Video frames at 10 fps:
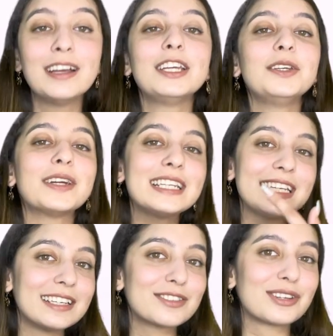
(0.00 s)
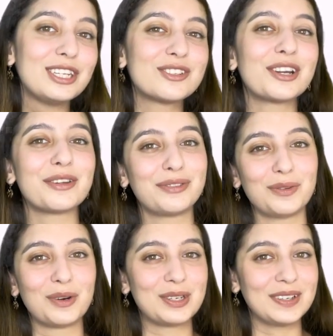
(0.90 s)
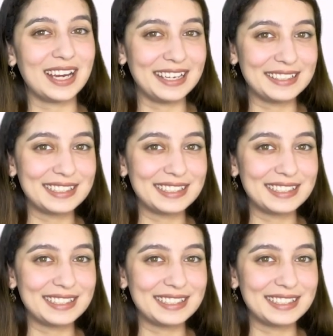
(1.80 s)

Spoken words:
You can take a screenshot if you want to, guys.